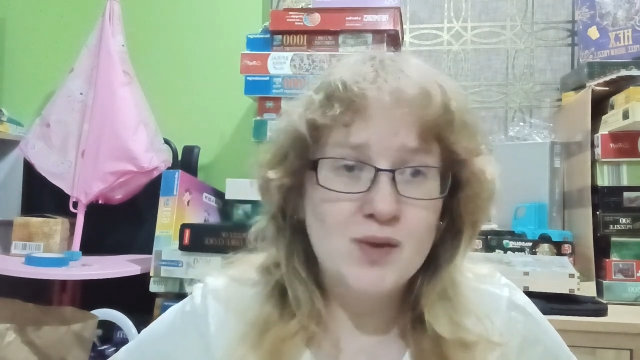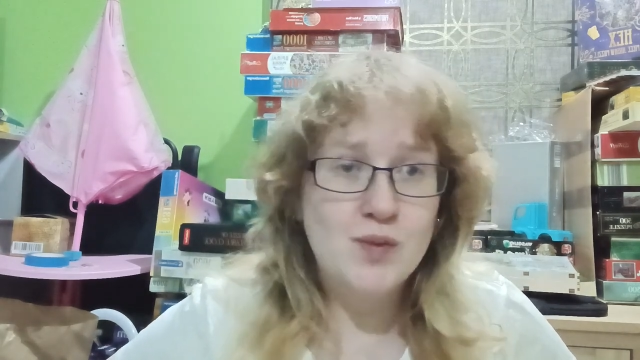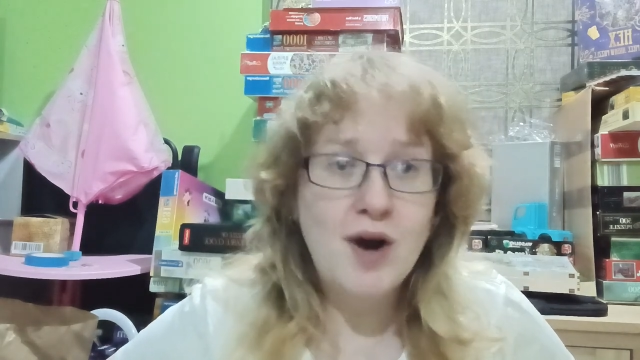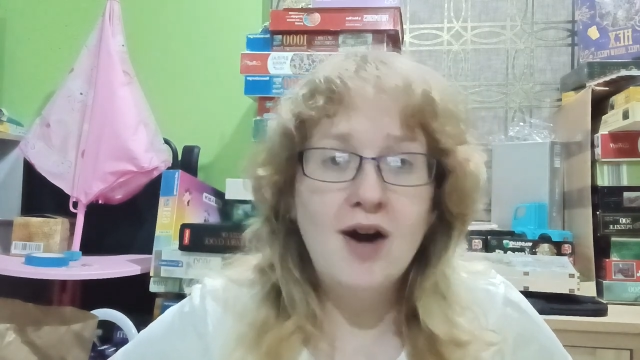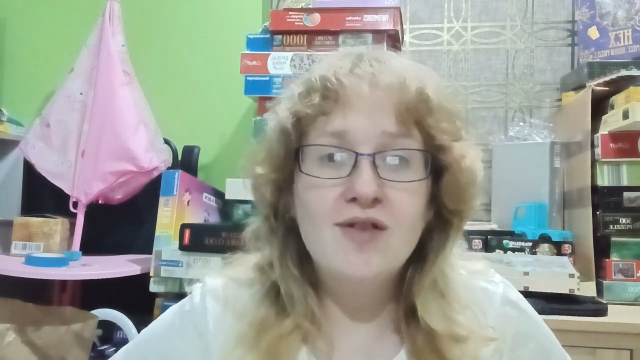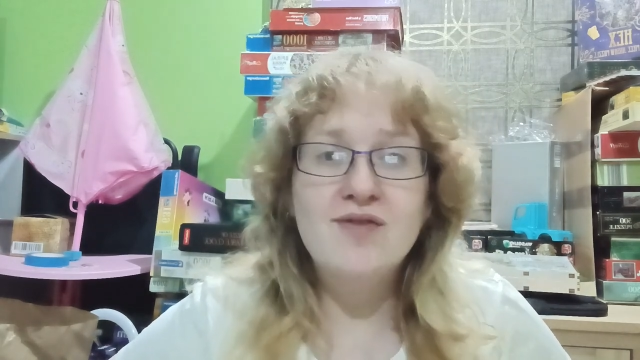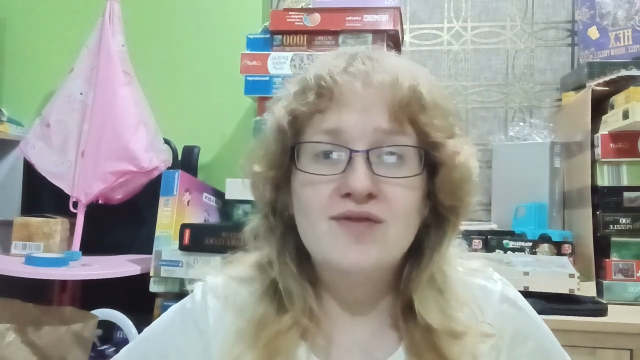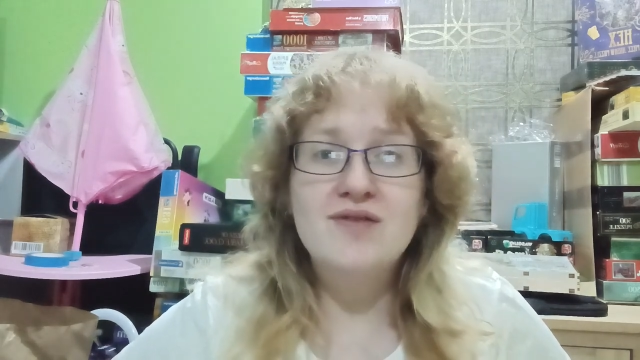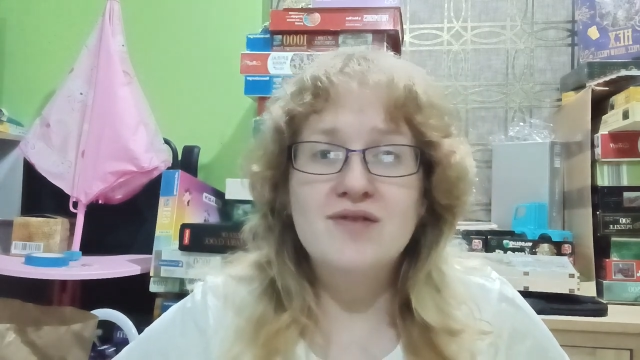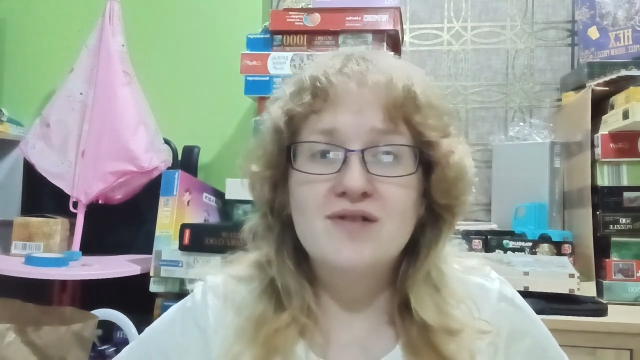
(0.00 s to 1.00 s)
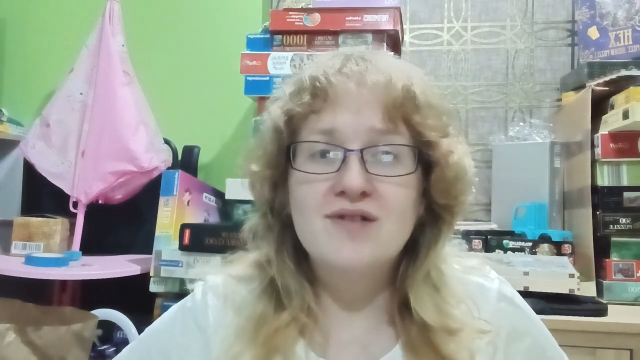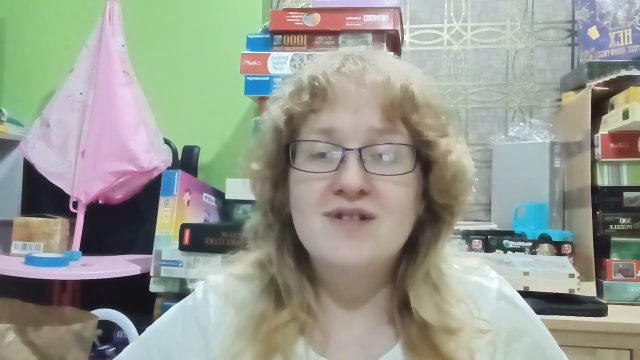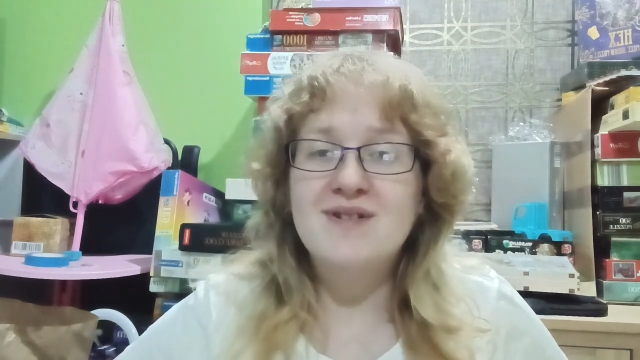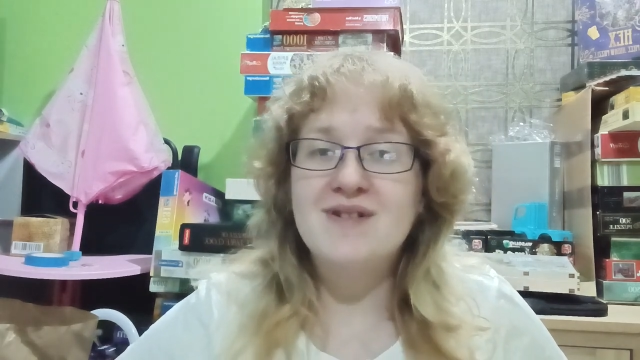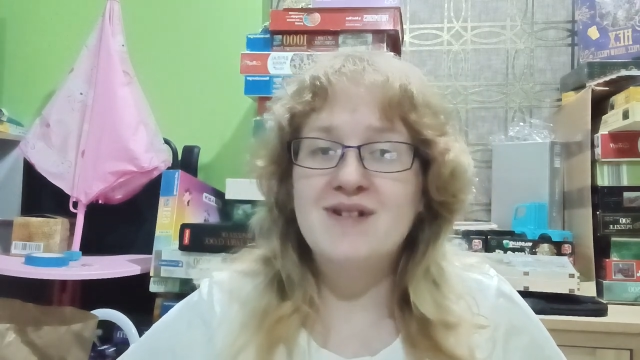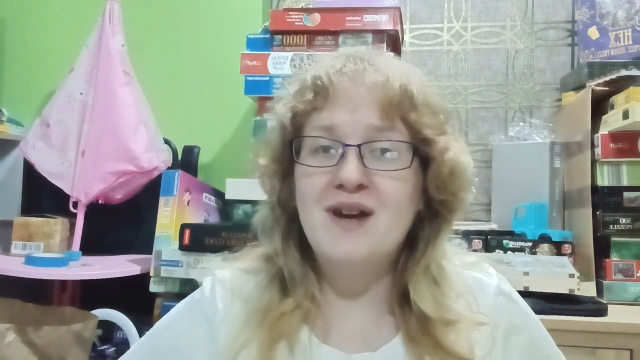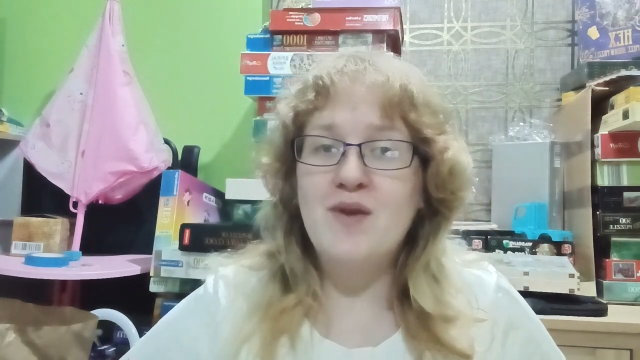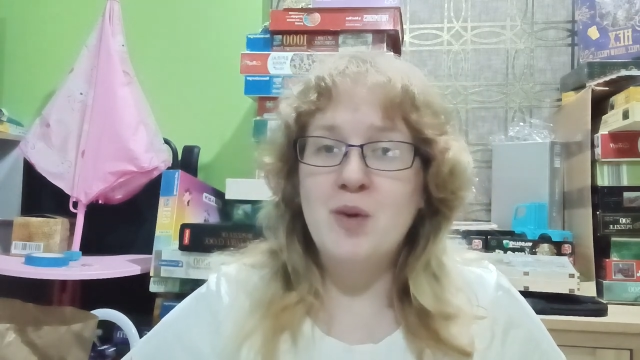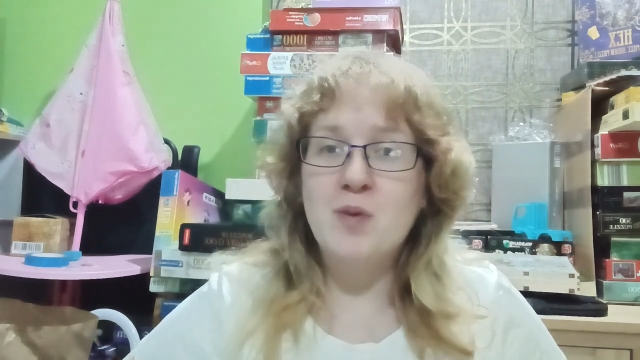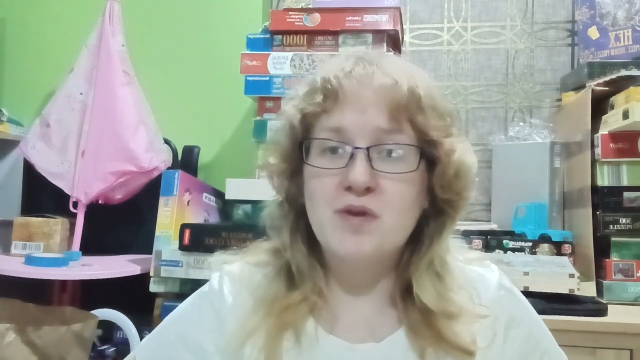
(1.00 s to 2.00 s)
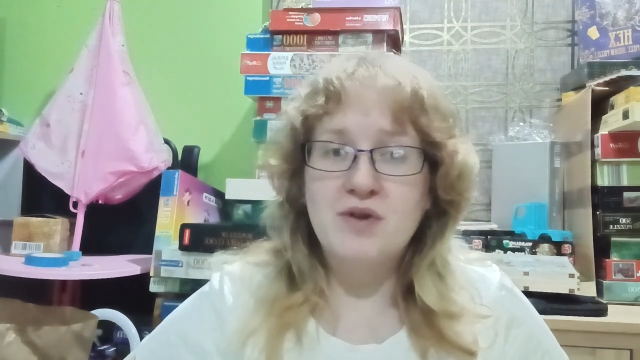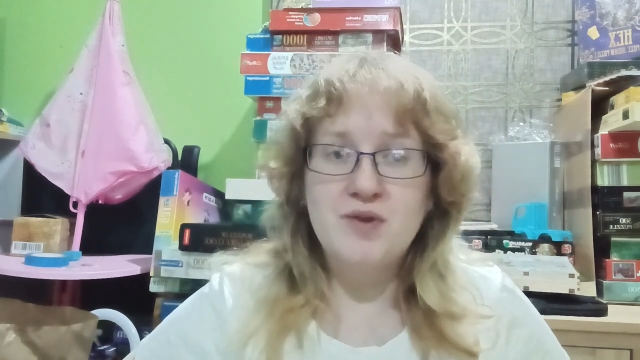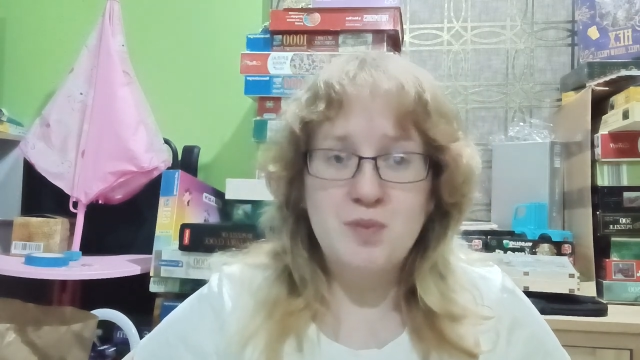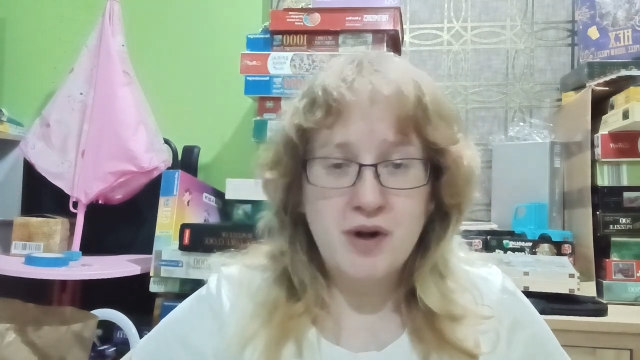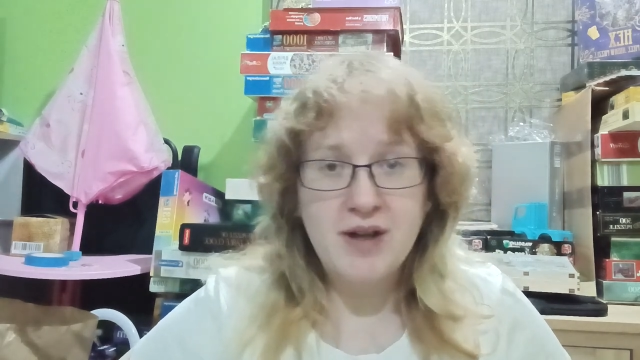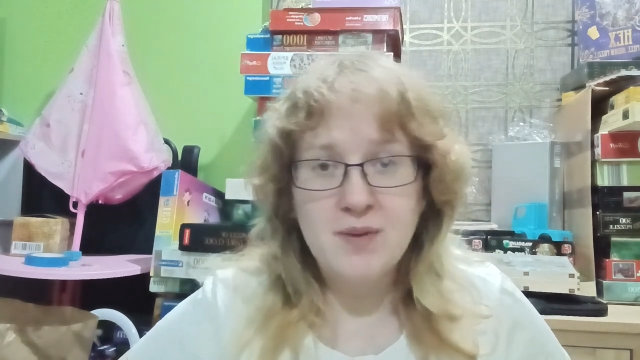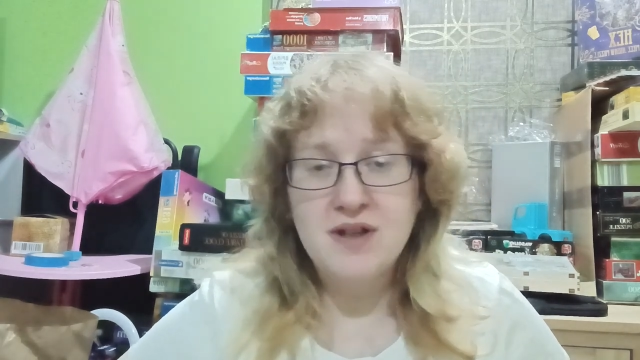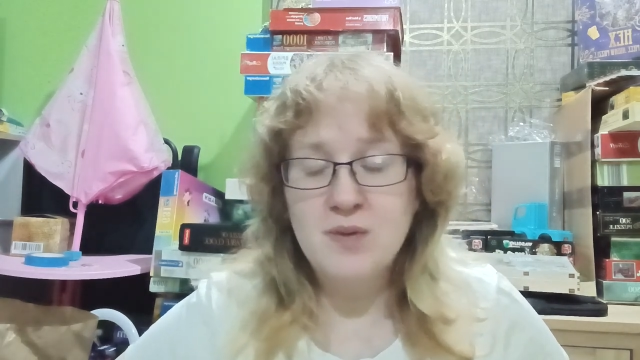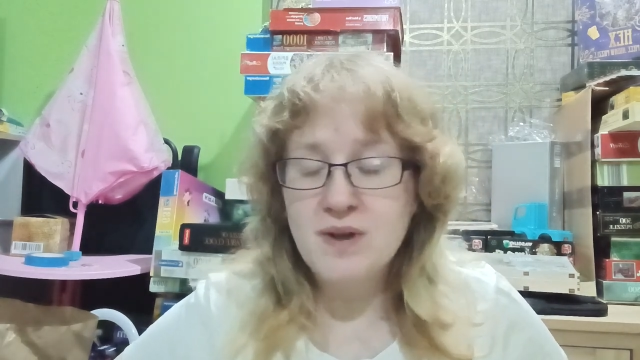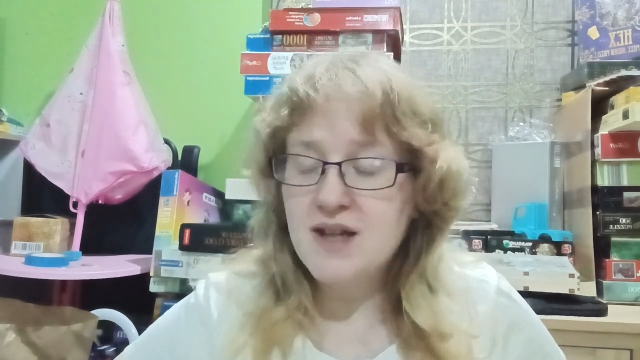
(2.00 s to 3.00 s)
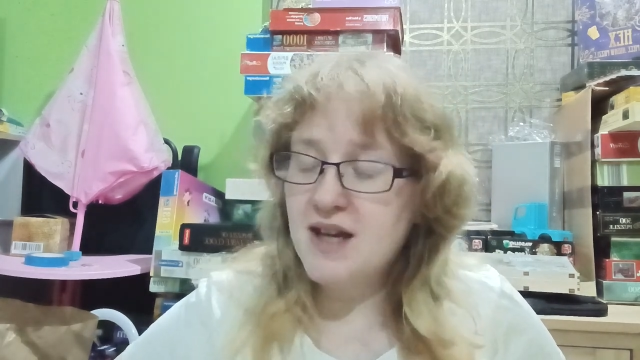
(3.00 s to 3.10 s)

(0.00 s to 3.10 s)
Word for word: rough. If anyone was going to break it within a week,